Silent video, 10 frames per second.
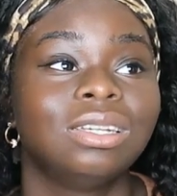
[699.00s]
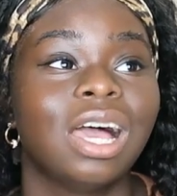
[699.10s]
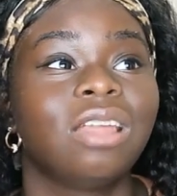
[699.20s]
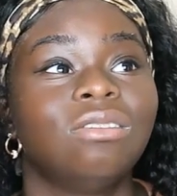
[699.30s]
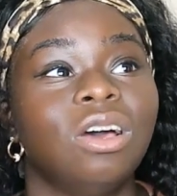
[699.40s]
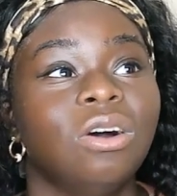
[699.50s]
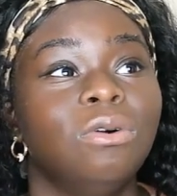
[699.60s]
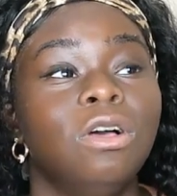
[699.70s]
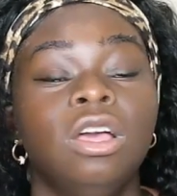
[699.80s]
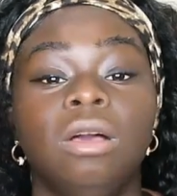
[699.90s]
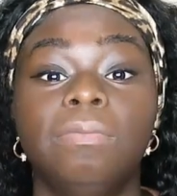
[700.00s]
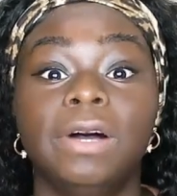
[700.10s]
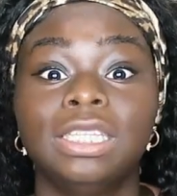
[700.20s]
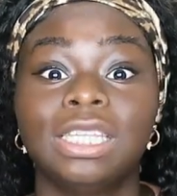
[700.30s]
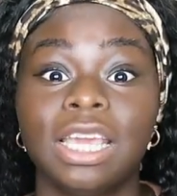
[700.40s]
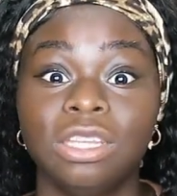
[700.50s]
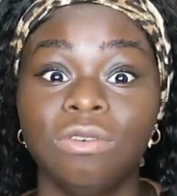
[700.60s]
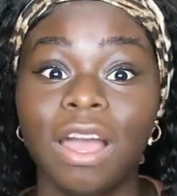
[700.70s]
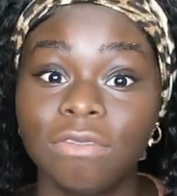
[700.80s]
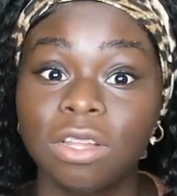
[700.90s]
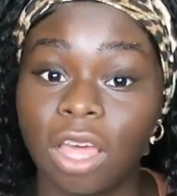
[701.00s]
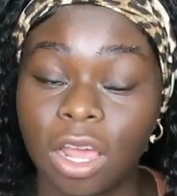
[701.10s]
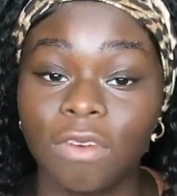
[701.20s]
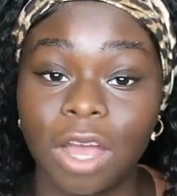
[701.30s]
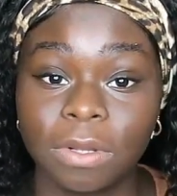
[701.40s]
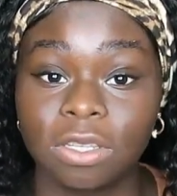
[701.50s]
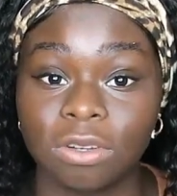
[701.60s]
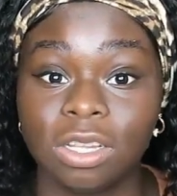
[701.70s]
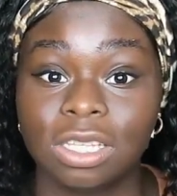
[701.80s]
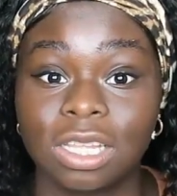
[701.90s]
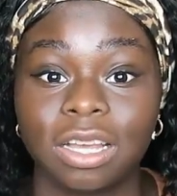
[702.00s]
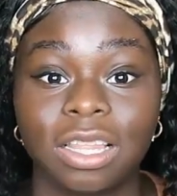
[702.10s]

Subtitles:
I don't know. But they do have a lot of opportunities there,